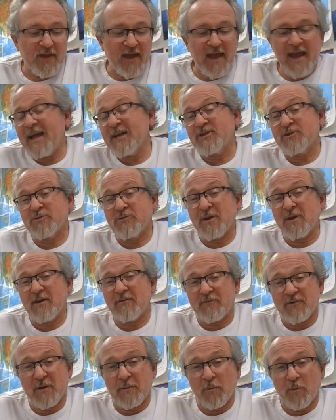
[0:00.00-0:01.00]
The answer
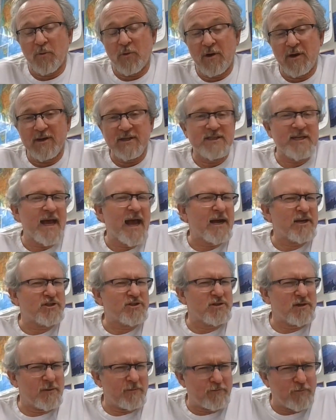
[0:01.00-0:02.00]
there for number 1 is
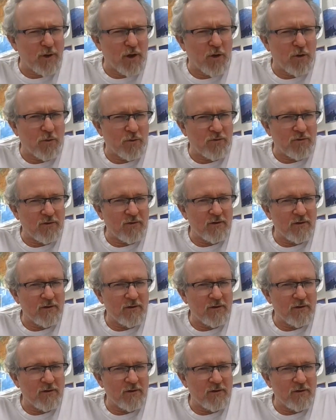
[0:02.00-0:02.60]
actually both.